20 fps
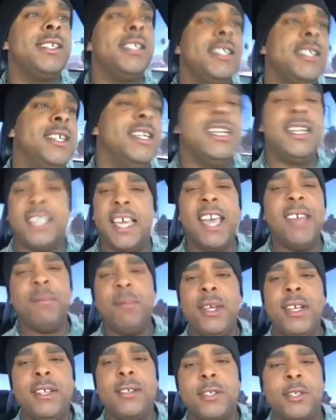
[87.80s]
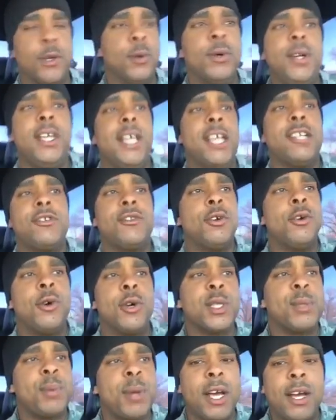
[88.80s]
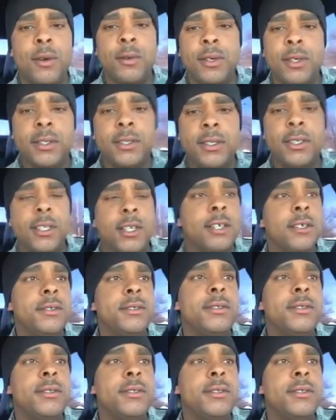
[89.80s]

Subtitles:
It gave me 20 extra horsepower, you know.